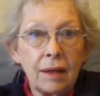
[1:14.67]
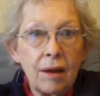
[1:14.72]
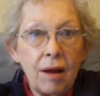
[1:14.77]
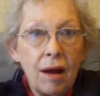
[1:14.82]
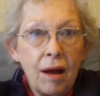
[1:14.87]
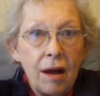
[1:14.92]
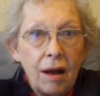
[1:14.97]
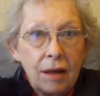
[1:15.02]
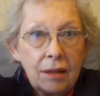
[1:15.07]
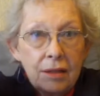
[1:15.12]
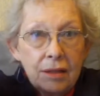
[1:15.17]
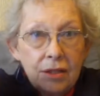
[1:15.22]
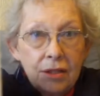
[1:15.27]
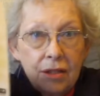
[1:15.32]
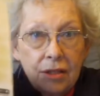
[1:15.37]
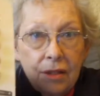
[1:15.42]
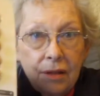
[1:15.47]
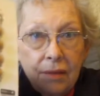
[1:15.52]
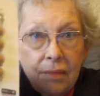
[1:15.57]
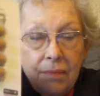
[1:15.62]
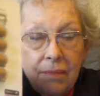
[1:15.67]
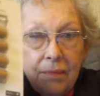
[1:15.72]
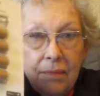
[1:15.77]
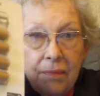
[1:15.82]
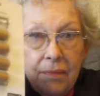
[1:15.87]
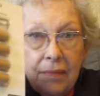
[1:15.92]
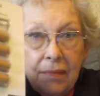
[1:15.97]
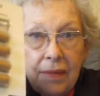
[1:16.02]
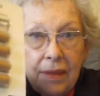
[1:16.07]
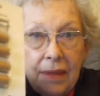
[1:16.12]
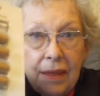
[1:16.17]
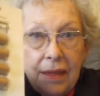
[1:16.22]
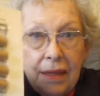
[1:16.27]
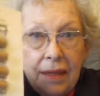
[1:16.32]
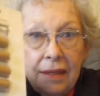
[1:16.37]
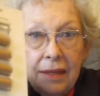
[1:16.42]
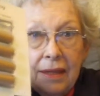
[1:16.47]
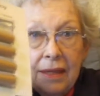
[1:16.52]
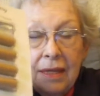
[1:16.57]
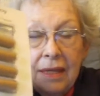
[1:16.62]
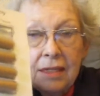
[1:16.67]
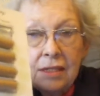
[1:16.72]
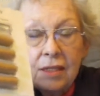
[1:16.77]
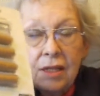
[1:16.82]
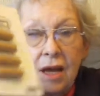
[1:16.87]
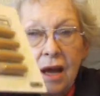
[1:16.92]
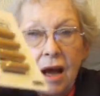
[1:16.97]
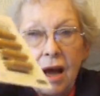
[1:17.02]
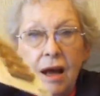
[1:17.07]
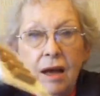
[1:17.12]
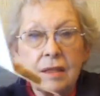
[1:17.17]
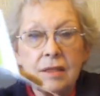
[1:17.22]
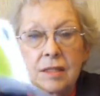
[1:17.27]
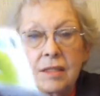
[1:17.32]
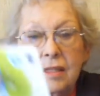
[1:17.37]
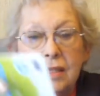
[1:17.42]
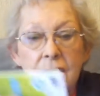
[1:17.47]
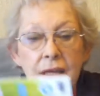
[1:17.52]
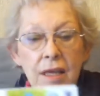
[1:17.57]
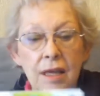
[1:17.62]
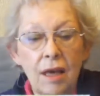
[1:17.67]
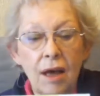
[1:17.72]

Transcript: carts these carts